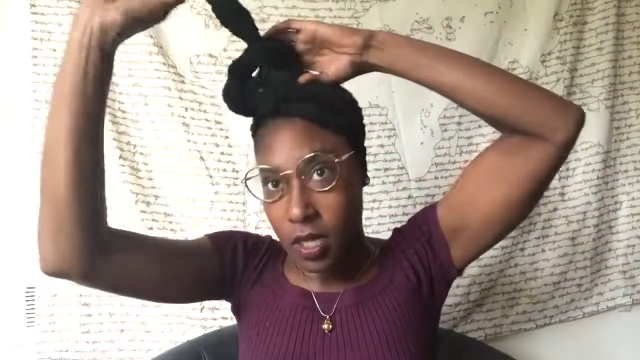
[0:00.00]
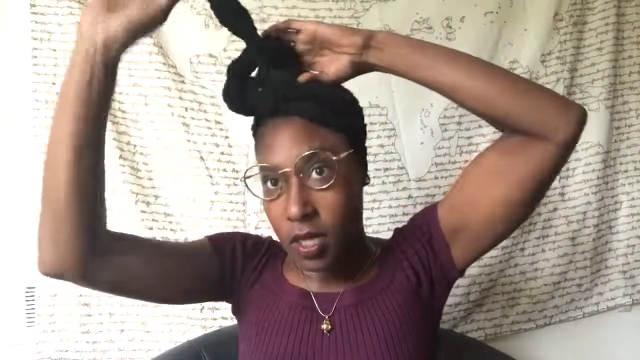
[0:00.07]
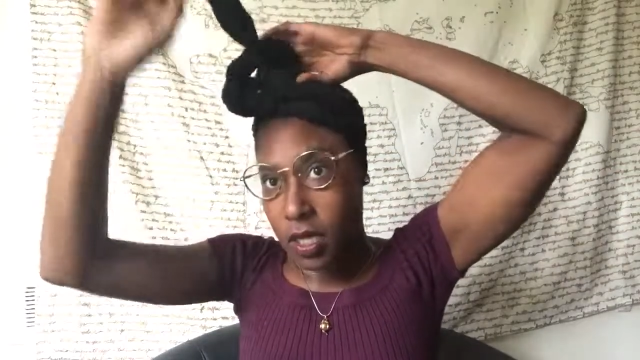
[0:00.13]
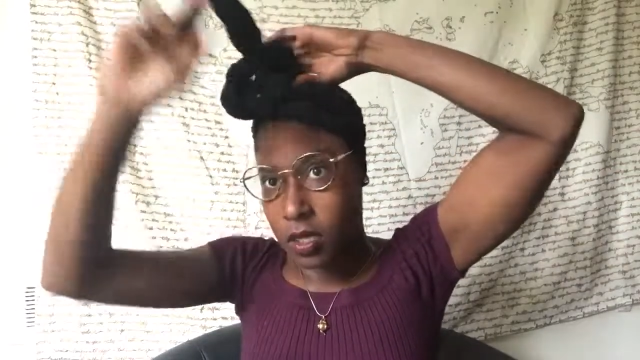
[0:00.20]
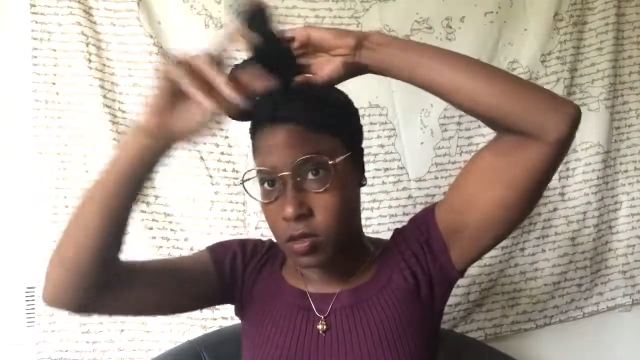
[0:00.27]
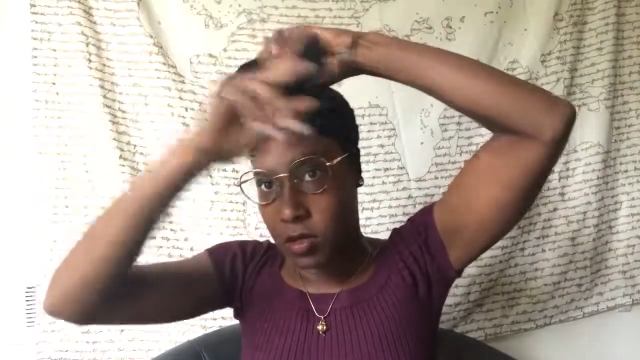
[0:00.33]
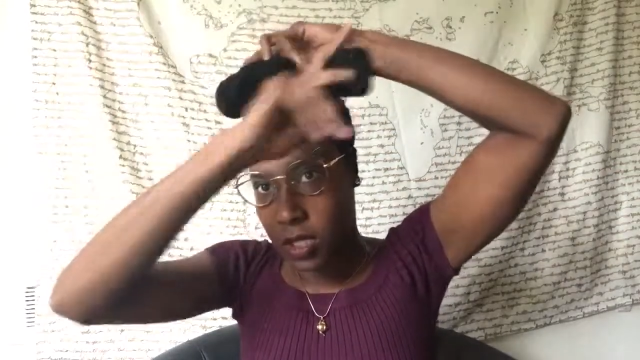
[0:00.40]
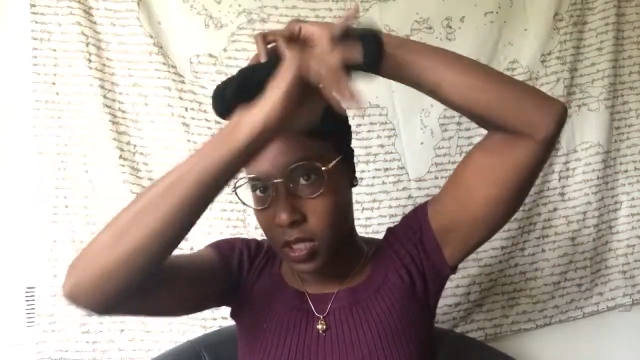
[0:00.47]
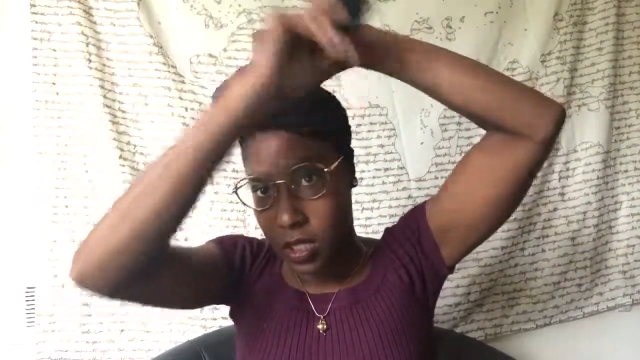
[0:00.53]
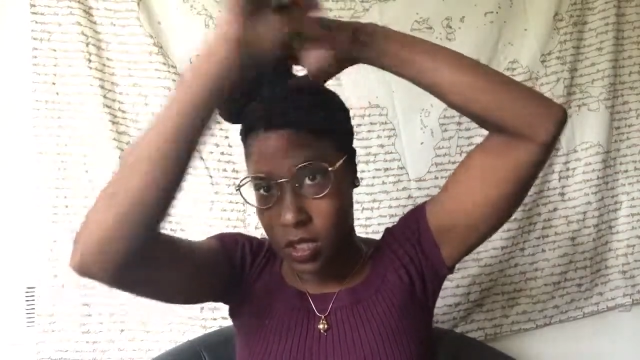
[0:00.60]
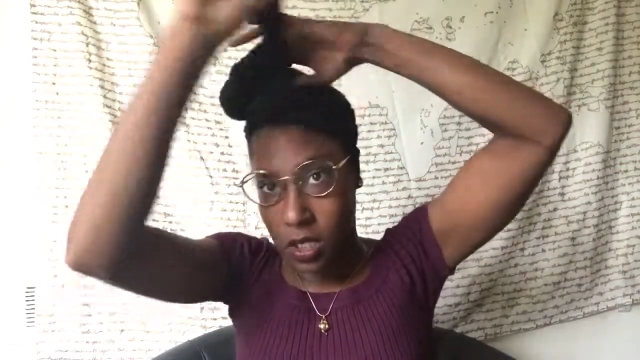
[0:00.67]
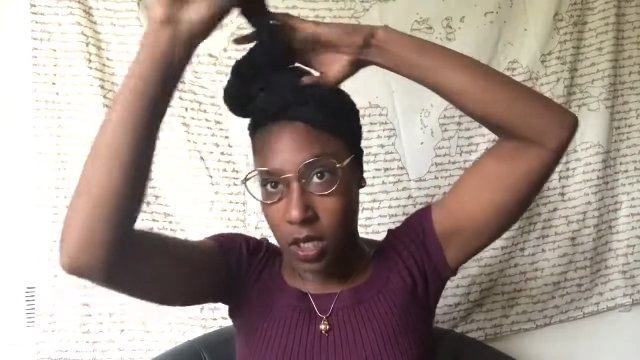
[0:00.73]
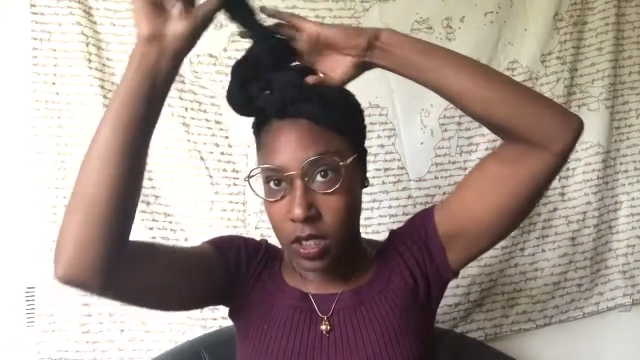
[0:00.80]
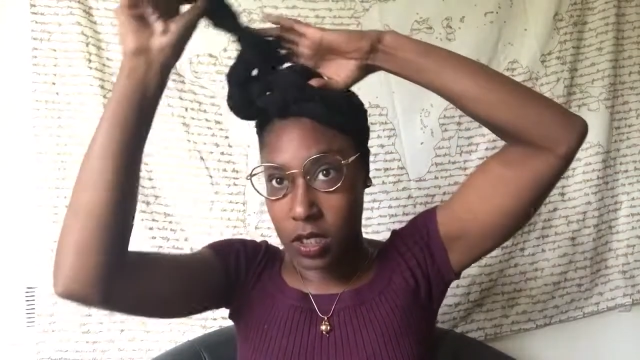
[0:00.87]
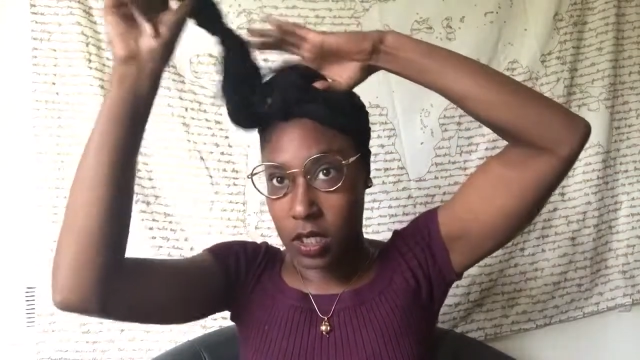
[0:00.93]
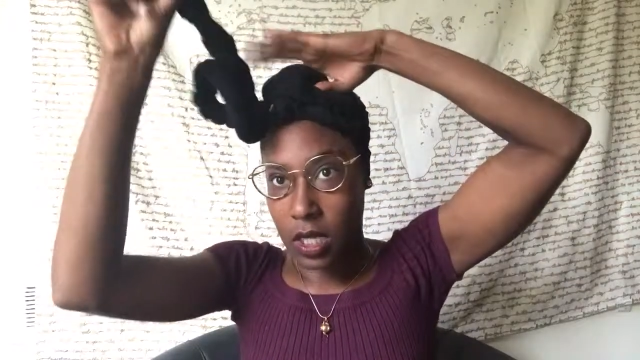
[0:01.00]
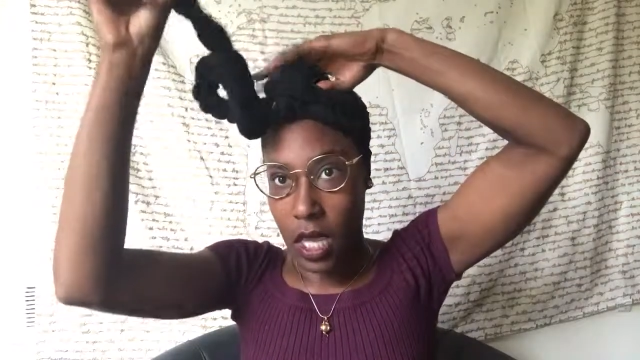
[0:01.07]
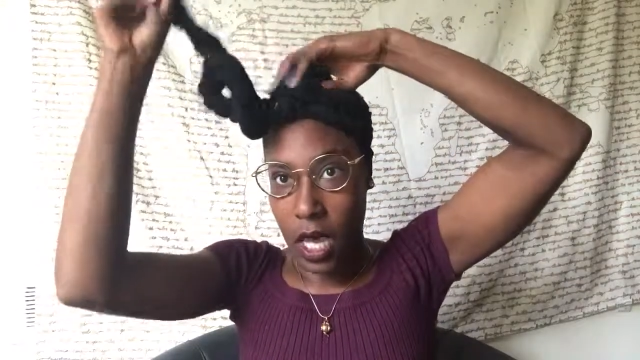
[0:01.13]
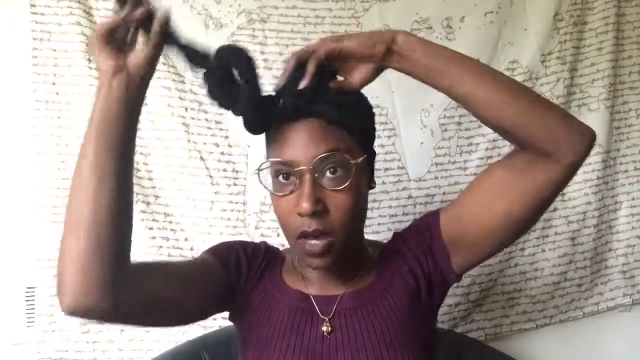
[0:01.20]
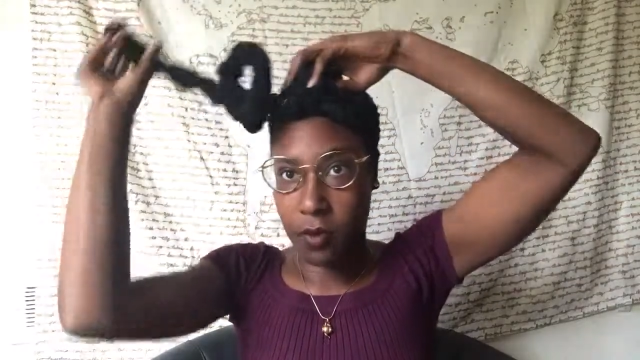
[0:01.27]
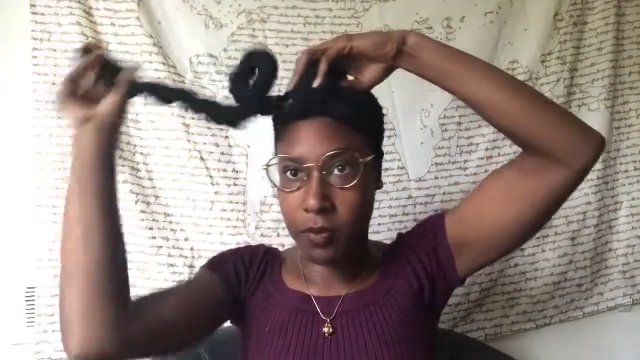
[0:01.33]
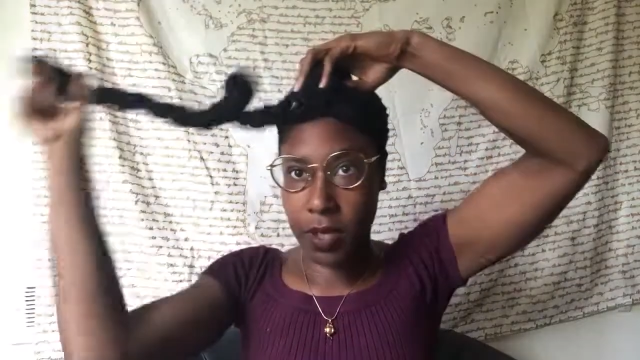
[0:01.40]
And you can adjust to
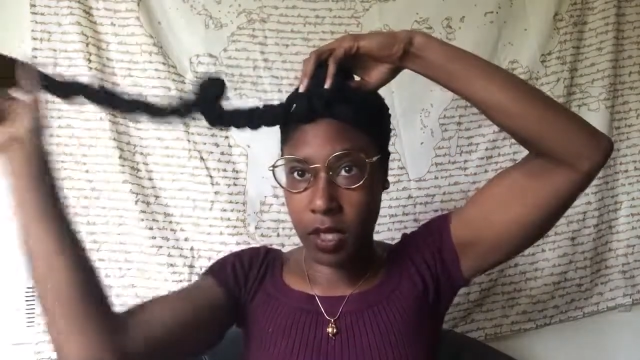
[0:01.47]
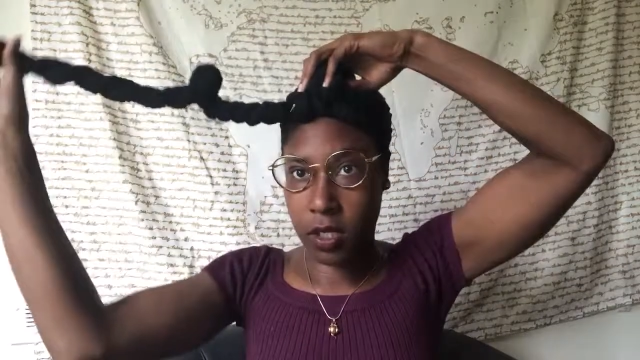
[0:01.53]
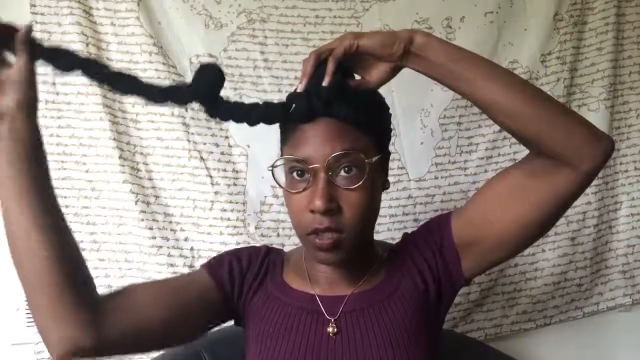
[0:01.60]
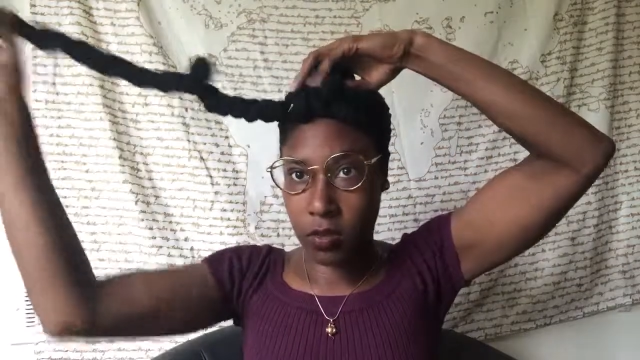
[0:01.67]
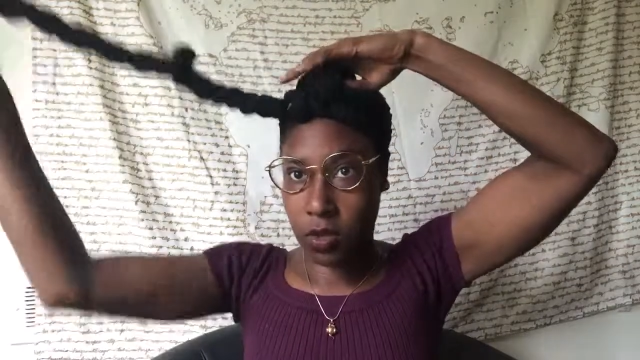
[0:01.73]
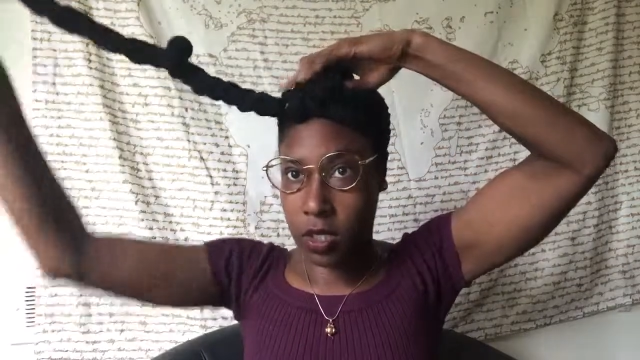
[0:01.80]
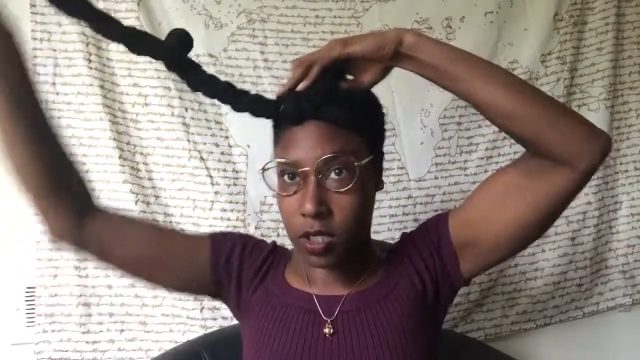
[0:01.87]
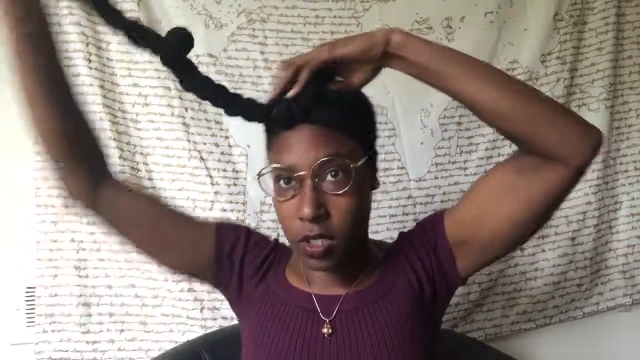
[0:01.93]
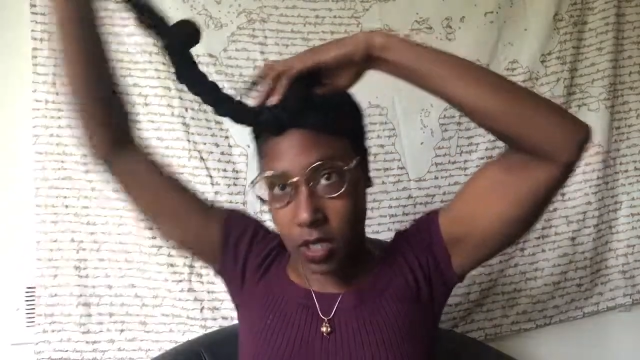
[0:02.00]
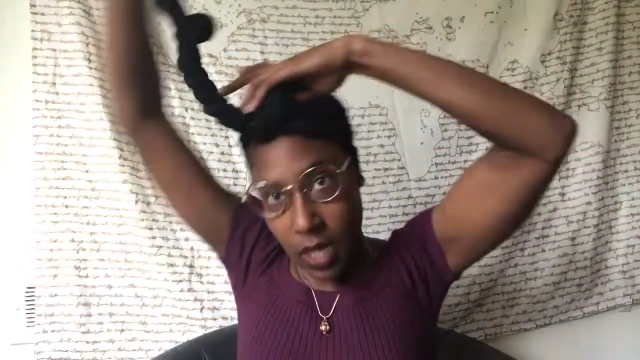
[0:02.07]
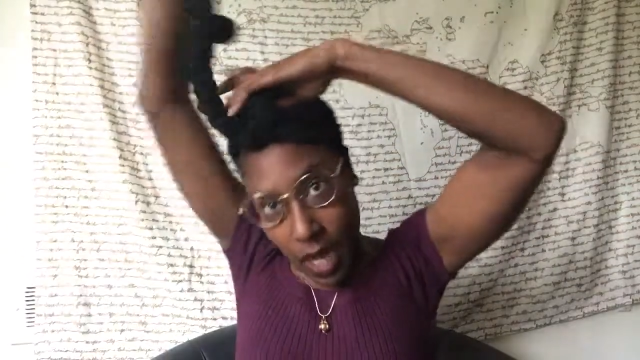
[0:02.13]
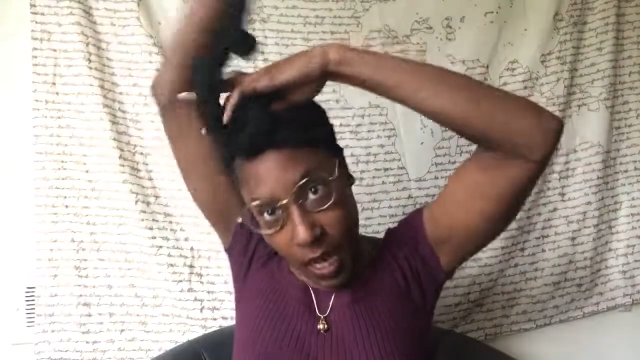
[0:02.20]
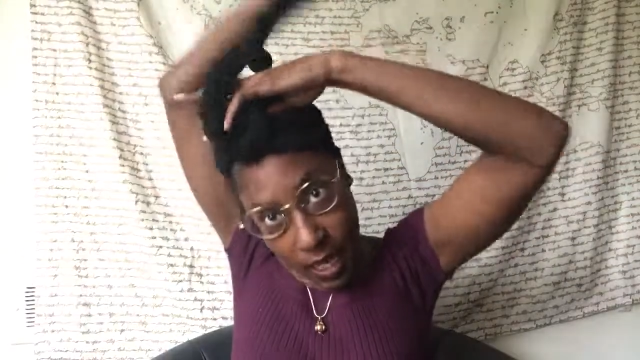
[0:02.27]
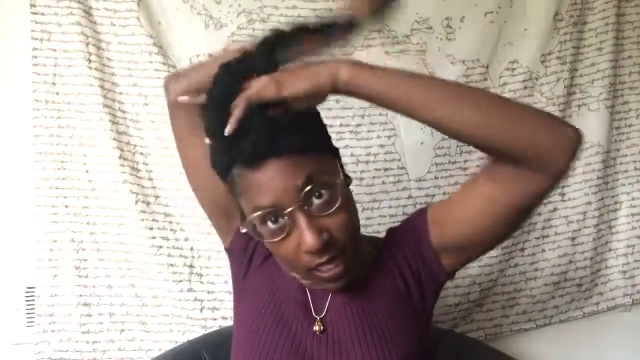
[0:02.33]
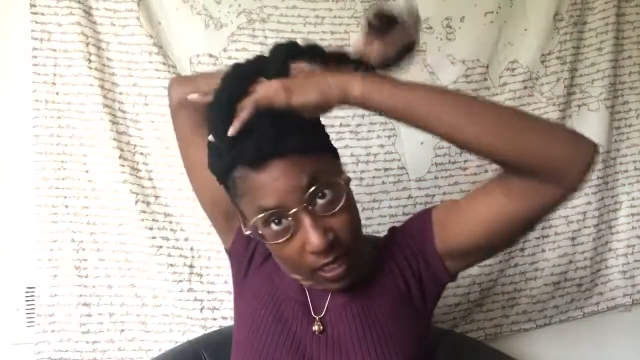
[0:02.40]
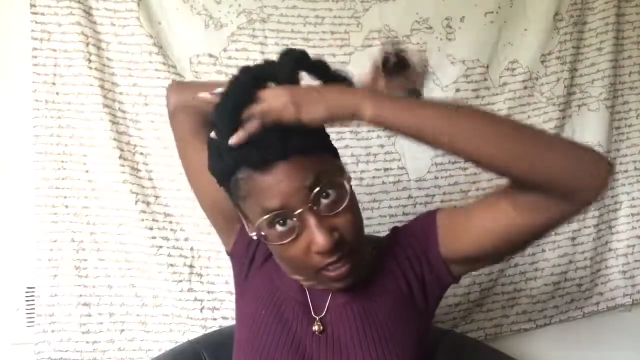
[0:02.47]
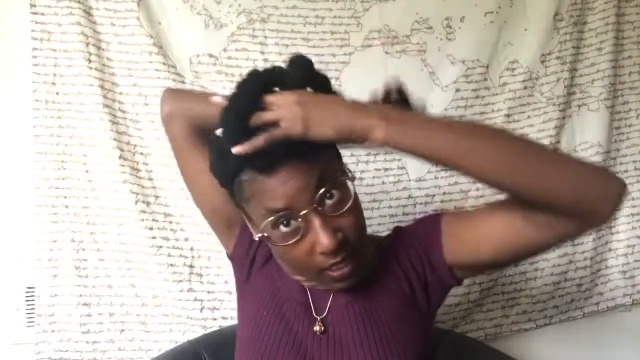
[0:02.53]
how big you want your knot.